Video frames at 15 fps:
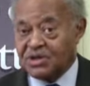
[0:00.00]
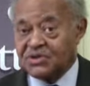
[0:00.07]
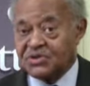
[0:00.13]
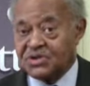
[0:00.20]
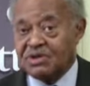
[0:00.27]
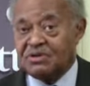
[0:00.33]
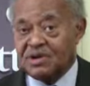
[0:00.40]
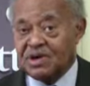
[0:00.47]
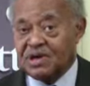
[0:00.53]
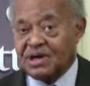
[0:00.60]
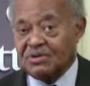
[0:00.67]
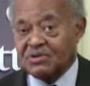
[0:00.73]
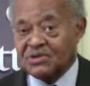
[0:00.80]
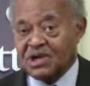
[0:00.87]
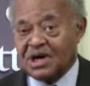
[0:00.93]
In
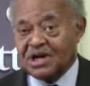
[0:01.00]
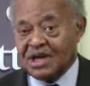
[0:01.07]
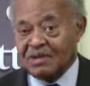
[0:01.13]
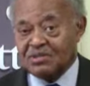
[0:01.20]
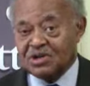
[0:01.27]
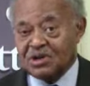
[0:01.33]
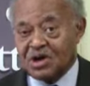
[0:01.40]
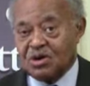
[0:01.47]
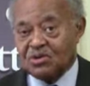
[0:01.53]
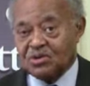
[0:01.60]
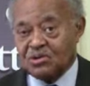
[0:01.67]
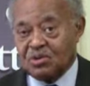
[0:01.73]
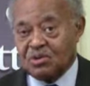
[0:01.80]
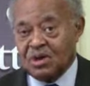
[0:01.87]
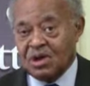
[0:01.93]
Syria I was not able to go
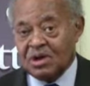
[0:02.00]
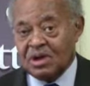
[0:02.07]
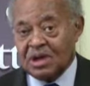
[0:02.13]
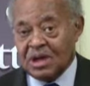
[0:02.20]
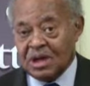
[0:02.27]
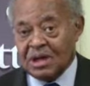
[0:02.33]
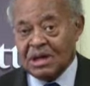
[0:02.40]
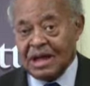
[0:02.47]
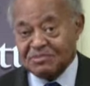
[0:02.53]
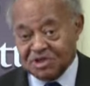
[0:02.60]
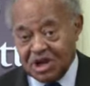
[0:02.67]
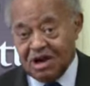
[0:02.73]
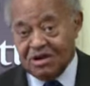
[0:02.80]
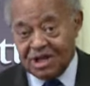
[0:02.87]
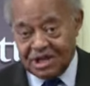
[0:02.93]
to, a, uh, I'm
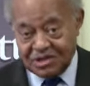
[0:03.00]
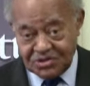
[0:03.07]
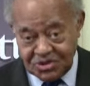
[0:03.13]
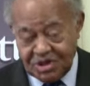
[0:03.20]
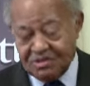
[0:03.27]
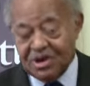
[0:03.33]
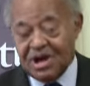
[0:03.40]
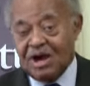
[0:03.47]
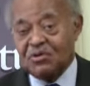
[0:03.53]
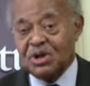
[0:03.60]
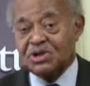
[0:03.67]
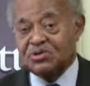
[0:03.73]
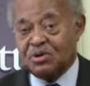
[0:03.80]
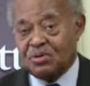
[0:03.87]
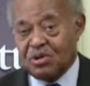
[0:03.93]
sorry, in Syria I
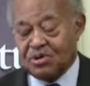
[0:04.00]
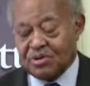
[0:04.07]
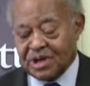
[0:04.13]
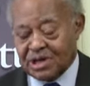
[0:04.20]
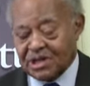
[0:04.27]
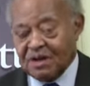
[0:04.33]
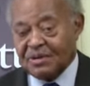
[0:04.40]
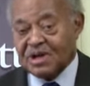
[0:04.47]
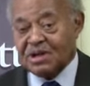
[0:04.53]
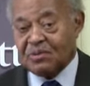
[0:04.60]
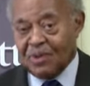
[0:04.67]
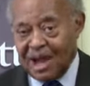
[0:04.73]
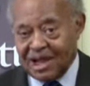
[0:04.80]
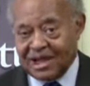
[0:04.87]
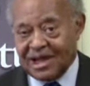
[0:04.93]
went to a Rotary Club. In
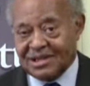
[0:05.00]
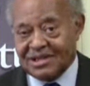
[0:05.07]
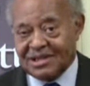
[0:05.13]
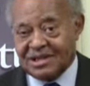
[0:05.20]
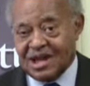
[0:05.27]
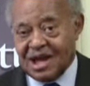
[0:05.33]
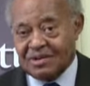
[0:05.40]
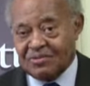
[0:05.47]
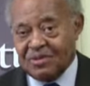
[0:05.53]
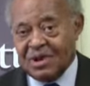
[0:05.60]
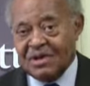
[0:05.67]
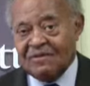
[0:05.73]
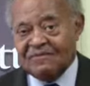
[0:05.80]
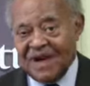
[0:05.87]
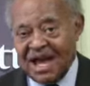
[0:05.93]
Iraq I did not
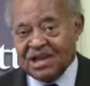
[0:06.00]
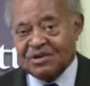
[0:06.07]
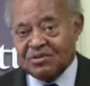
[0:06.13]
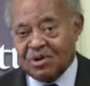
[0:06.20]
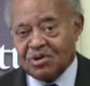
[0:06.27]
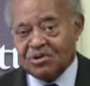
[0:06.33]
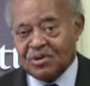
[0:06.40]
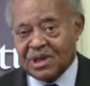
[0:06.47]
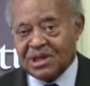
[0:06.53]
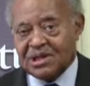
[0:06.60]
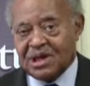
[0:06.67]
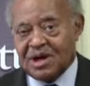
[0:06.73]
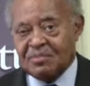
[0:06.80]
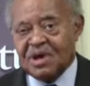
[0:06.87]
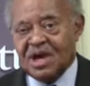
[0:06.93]
find a Rotary
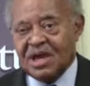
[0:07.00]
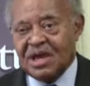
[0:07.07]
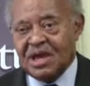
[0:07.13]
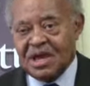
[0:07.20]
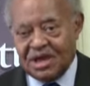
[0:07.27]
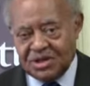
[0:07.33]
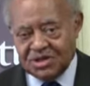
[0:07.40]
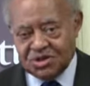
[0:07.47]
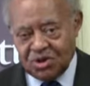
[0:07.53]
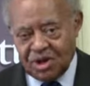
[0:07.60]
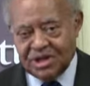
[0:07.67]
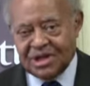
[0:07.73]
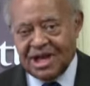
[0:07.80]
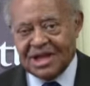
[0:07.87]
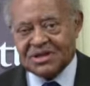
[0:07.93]
Club. In
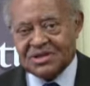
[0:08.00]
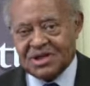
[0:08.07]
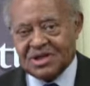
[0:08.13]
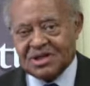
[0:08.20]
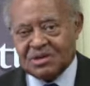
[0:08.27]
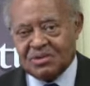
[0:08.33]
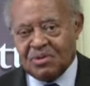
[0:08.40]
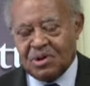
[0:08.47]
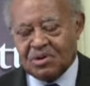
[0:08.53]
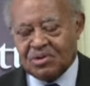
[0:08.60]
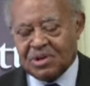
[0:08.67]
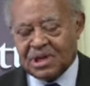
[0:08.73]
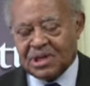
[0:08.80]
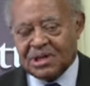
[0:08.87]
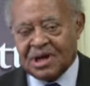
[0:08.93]
Jordan I attended a
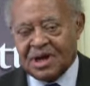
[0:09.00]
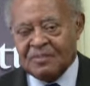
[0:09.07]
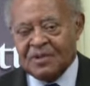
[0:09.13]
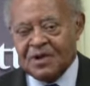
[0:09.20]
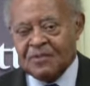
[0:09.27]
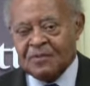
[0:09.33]
Rotary Club.